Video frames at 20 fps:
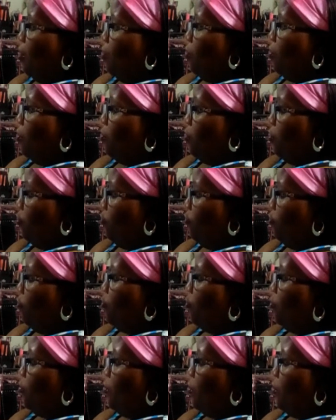on the roof?
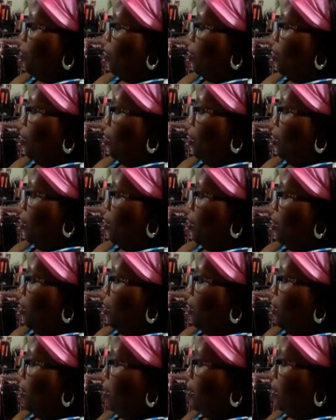
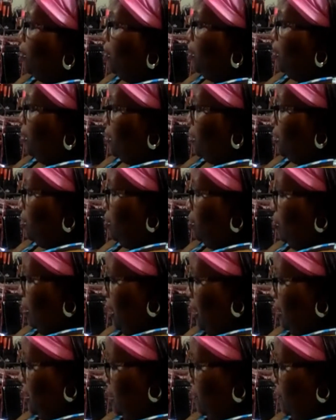Because you know
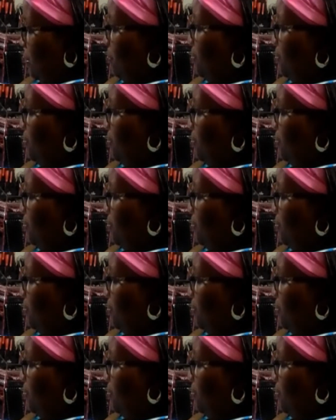how some